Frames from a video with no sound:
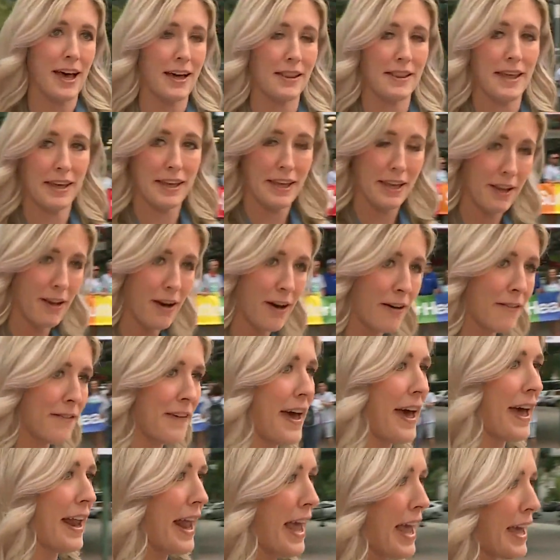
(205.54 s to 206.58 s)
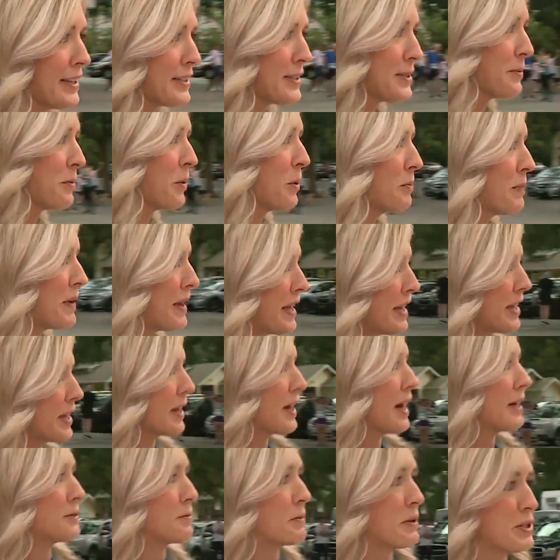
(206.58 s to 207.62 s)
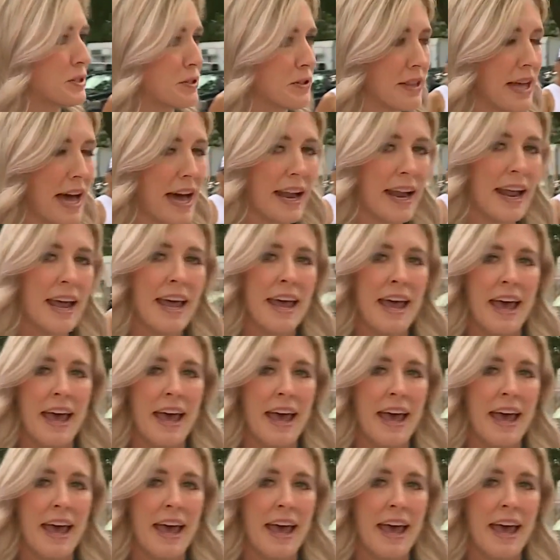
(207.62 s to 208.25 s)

Uh, they kick off at 8, so we'll be here as we do that.